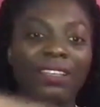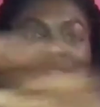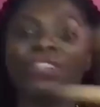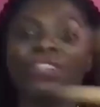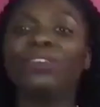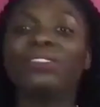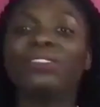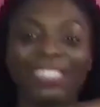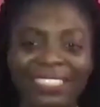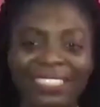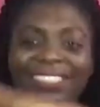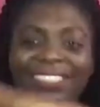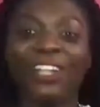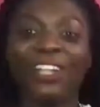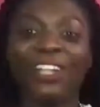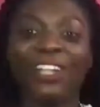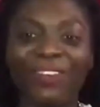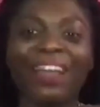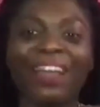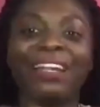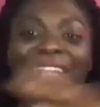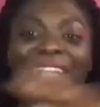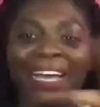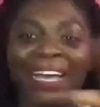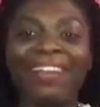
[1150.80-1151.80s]
decent
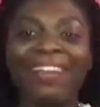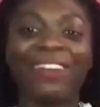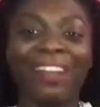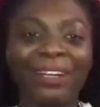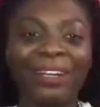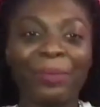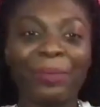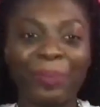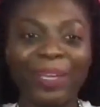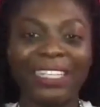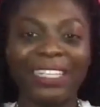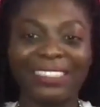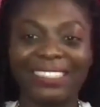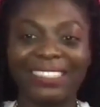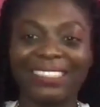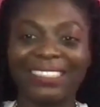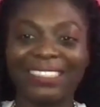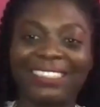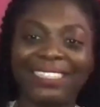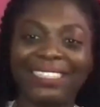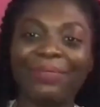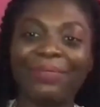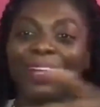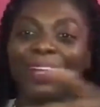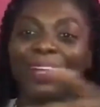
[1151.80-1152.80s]
around the base. As I
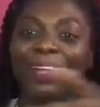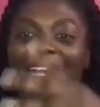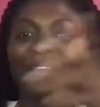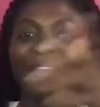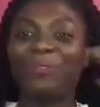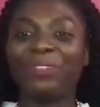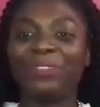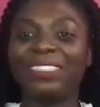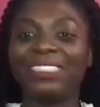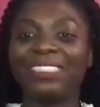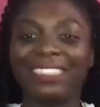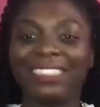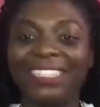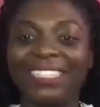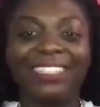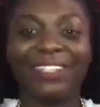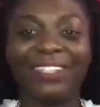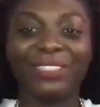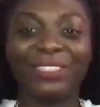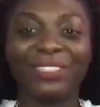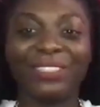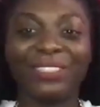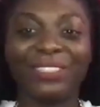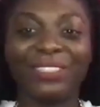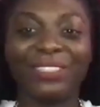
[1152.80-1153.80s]
said, my life is,
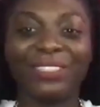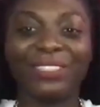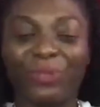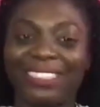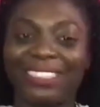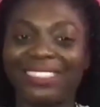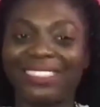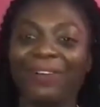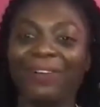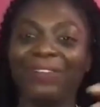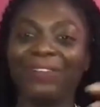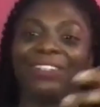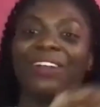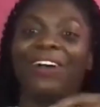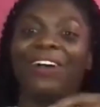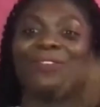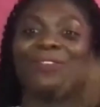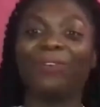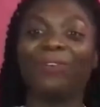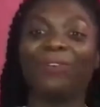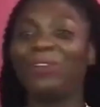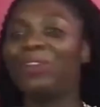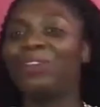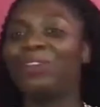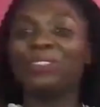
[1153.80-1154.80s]
it's a freestyle.
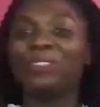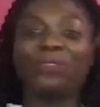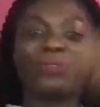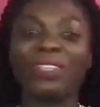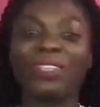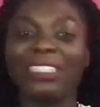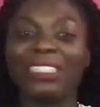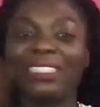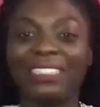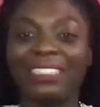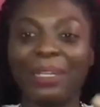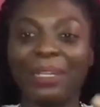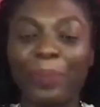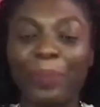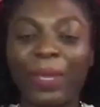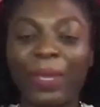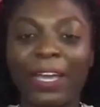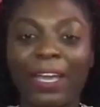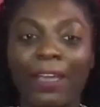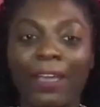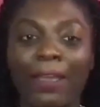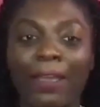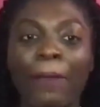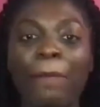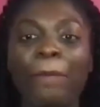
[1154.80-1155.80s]
I've got loads of things in the
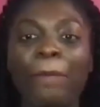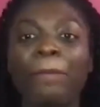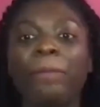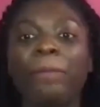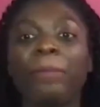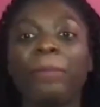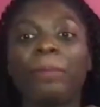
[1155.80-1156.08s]
bag.